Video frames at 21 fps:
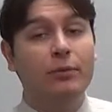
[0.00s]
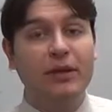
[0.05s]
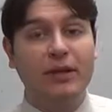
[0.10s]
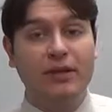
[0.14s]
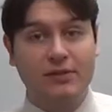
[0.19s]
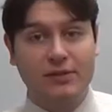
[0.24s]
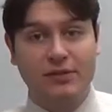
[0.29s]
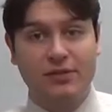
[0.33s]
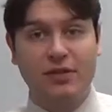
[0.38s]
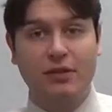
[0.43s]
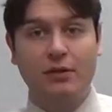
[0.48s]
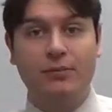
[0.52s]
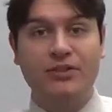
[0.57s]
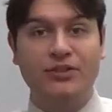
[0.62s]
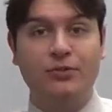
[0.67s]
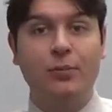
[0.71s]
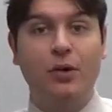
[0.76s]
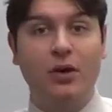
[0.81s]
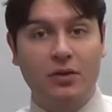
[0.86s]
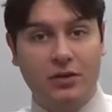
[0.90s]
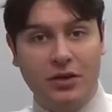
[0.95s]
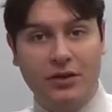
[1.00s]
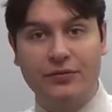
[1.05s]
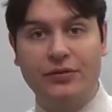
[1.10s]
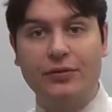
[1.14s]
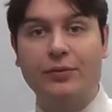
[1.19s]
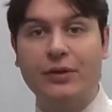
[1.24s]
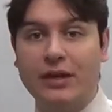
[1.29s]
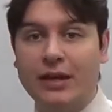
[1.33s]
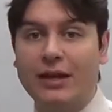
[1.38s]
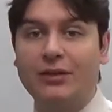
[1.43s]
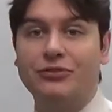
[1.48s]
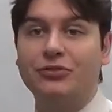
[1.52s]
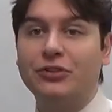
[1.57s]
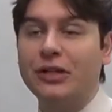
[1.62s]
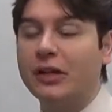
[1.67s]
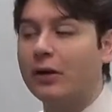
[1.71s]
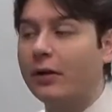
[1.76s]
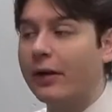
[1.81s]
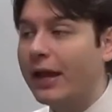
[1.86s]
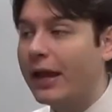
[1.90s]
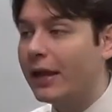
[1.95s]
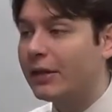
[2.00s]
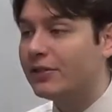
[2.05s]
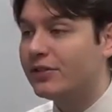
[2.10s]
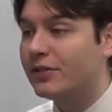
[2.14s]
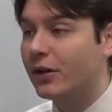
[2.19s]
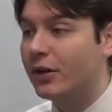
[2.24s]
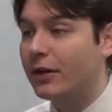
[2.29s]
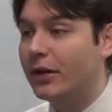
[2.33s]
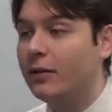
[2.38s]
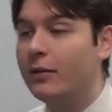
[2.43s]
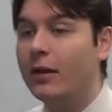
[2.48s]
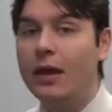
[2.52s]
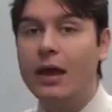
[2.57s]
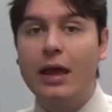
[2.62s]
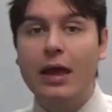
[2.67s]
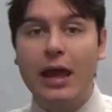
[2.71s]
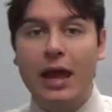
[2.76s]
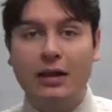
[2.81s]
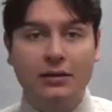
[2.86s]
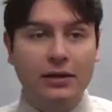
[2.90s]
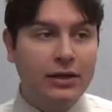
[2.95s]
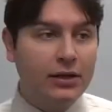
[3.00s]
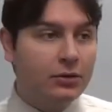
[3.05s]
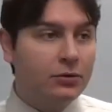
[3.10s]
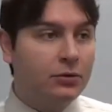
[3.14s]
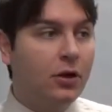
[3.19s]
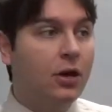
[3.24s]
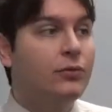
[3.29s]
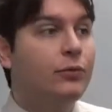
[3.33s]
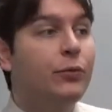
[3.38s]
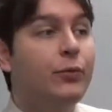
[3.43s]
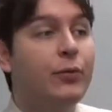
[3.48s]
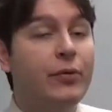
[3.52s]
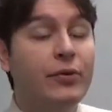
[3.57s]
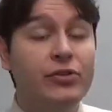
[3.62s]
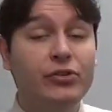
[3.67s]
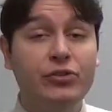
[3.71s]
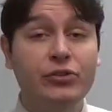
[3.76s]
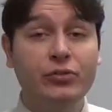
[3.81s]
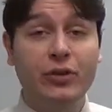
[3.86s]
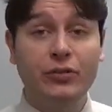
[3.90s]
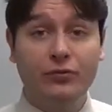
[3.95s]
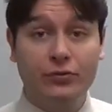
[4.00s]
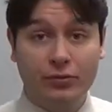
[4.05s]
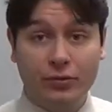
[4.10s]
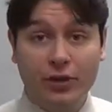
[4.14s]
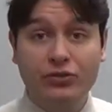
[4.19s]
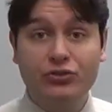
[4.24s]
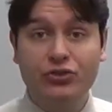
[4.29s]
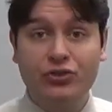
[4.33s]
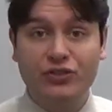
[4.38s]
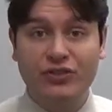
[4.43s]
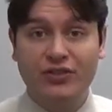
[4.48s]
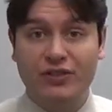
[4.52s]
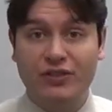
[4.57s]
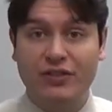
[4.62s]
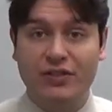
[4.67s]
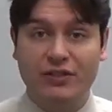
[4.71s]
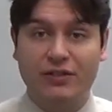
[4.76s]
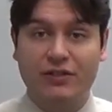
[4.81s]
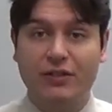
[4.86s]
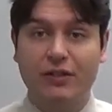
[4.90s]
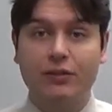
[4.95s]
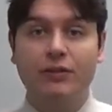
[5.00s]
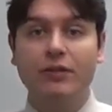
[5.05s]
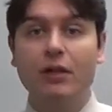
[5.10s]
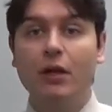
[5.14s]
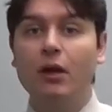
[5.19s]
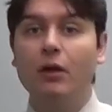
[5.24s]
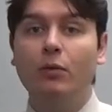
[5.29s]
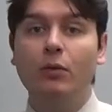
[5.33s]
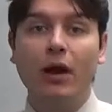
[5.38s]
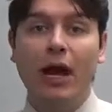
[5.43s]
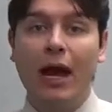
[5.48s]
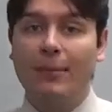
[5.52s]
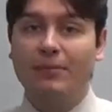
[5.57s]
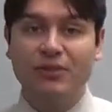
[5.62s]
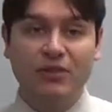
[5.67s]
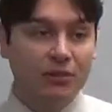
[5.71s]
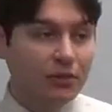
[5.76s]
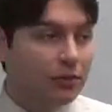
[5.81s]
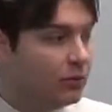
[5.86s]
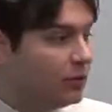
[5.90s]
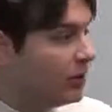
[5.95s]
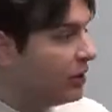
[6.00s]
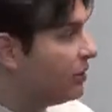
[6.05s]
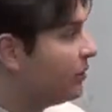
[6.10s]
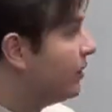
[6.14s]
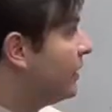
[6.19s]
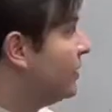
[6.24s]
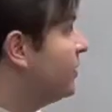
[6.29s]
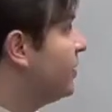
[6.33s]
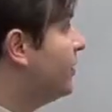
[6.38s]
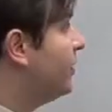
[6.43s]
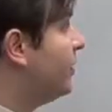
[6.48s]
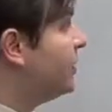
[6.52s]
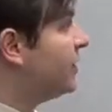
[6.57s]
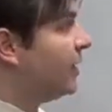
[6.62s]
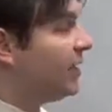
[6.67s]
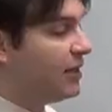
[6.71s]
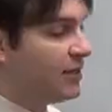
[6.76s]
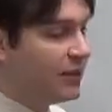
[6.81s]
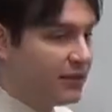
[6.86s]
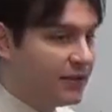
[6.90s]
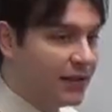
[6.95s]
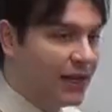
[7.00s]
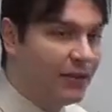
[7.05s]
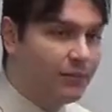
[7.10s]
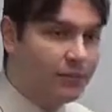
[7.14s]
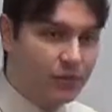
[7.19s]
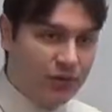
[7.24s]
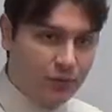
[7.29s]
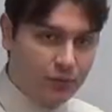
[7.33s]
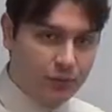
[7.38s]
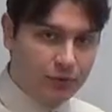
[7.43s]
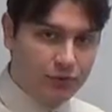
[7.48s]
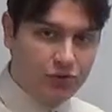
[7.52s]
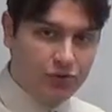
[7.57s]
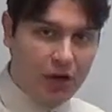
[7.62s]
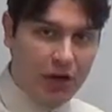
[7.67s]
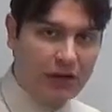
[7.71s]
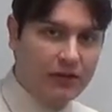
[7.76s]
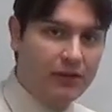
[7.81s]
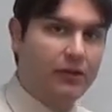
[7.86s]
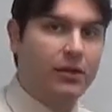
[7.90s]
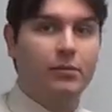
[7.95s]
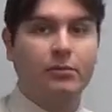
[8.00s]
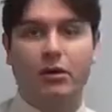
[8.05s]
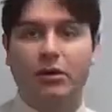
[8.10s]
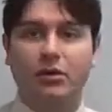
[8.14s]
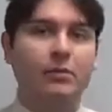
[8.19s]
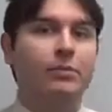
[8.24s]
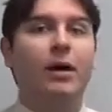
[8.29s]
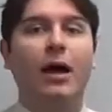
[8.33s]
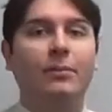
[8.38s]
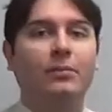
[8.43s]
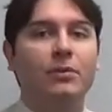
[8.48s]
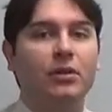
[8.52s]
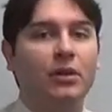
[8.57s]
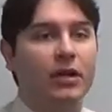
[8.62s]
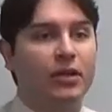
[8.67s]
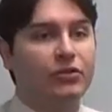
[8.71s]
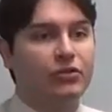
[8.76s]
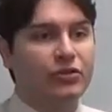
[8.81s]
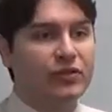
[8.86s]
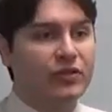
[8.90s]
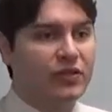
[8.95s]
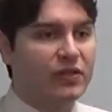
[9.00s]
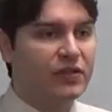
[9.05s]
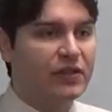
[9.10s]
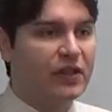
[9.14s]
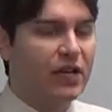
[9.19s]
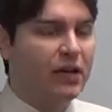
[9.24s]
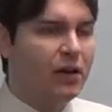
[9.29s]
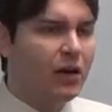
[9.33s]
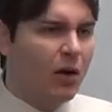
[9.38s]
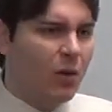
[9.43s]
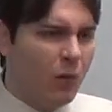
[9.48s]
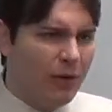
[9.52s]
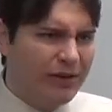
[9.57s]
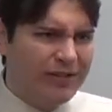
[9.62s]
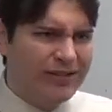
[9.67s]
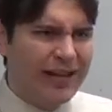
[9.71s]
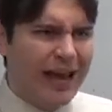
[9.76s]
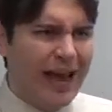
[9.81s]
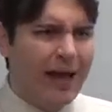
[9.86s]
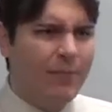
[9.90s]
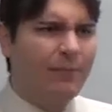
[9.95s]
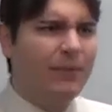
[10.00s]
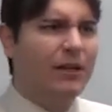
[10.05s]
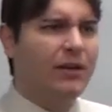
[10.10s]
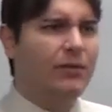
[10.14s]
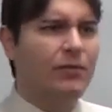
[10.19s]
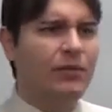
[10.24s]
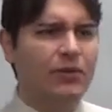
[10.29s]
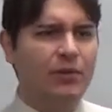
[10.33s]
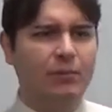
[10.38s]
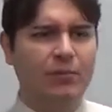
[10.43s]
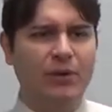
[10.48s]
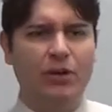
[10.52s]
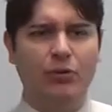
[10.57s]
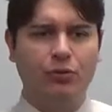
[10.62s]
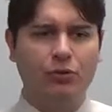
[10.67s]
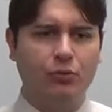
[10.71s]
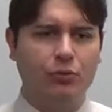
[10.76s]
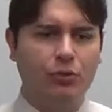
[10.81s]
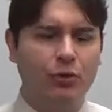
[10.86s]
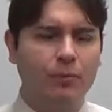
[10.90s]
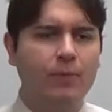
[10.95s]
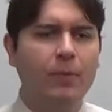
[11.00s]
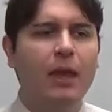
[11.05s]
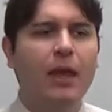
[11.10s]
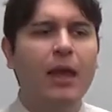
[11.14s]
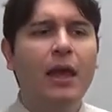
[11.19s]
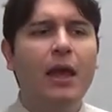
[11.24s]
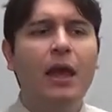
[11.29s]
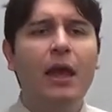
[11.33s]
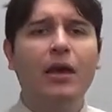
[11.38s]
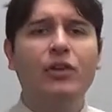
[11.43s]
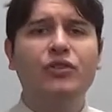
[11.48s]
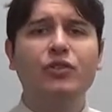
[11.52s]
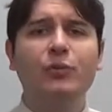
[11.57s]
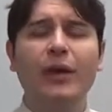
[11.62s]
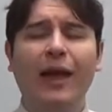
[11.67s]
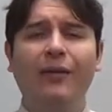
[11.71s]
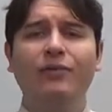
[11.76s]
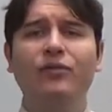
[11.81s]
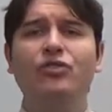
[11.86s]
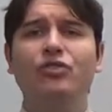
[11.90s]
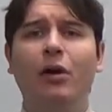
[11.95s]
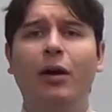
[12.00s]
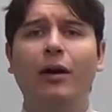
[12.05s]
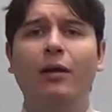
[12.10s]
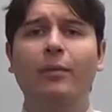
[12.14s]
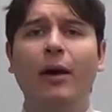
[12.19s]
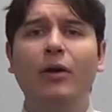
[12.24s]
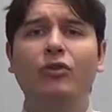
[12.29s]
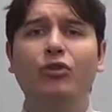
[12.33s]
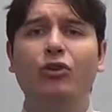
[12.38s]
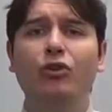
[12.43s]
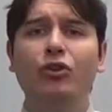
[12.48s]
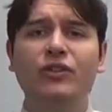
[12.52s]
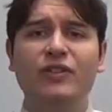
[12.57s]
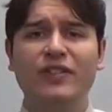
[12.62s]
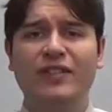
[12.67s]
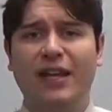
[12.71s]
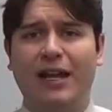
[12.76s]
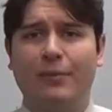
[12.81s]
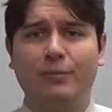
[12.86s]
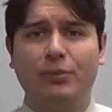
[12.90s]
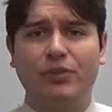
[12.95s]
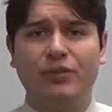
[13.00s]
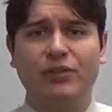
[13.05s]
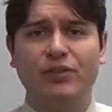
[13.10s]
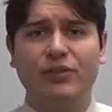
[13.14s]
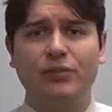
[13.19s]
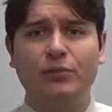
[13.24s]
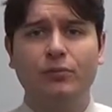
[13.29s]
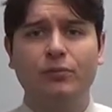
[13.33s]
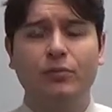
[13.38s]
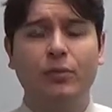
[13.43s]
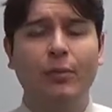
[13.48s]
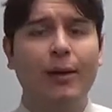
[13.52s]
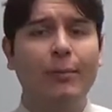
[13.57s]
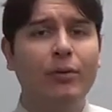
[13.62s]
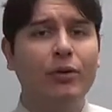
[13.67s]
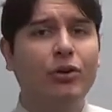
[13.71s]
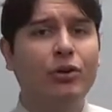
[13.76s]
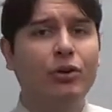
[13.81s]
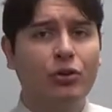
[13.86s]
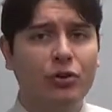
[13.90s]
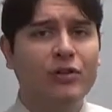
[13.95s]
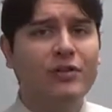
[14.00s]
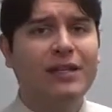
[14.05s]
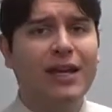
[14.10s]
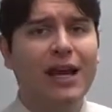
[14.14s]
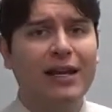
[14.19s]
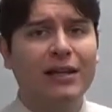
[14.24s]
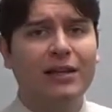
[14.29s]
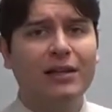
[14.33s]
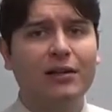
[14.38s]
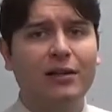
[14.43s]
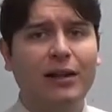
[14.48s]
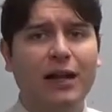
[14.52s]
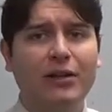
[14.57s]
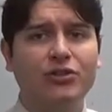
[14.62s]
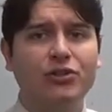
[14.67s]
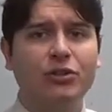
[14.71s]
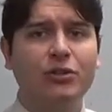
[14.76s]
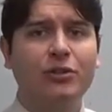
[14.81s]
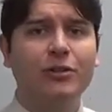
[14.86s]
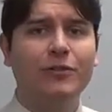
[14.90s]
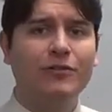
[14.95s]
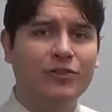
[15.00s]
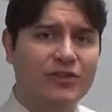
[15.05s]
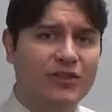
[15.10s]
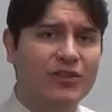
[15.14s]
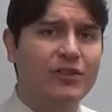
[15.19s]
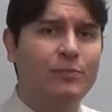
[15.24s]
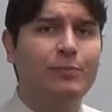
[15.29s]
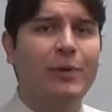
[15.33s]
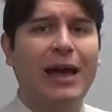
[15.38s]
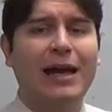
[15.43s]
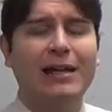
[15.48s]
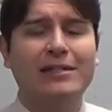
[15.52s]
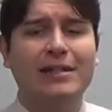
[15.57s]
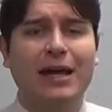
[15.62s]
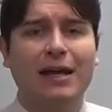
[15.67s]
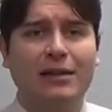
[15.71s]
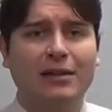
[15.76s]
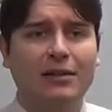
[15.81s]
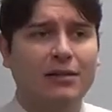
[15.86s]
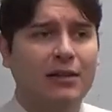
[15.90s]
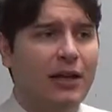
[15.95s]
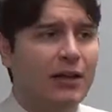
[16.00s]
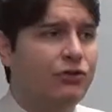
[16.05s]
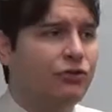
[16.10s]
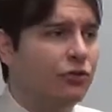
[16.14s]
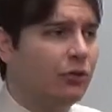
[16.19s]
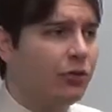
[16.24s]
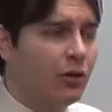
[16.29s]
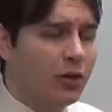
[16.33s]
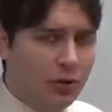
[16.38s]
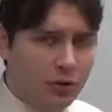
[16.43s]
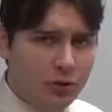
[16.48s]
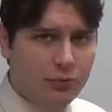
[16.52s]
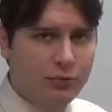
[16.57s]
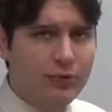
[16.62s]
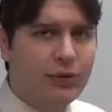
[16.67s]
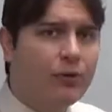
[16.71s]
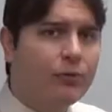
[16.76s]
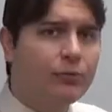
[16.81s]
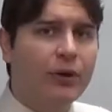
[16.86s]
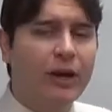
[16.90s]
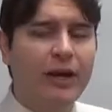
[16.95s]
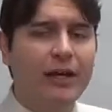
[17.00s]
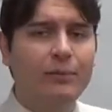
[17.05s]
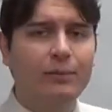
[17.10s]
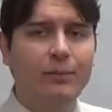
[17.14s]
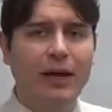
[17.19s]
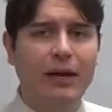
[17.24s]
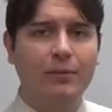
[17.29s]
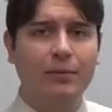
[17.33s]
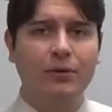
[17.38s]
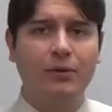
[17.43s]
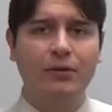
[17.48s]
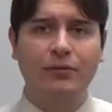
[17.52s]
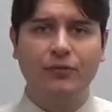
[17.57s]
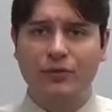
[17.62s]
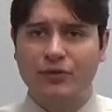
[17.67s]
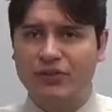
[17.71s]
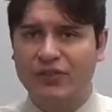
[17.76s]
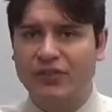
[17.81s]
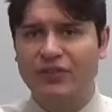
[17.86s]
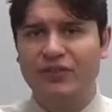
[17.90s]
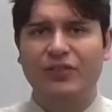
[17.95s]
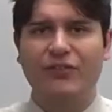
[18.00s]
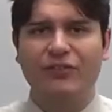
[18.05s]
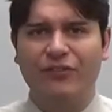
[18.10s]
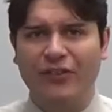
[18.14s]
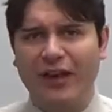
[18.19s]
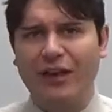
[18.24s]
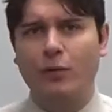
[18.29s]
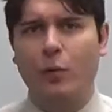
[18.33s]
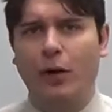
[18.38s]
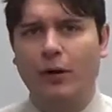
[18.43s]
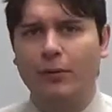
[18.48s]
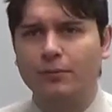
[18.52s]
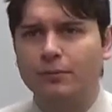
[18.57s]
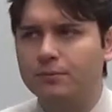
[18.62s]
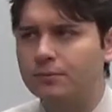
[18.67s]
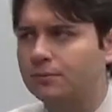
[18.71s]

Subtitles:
because it's going to be small enough that we can actually get our hands on it. And later on, when we want to do inferential statistics, we're absolutely going to be taking samples and projecting them onto populations and saying what's happening with the bigger group. So we have to talk about good samples. Remember, good data collection versus bad data collection. The real rain paper versus the fake one.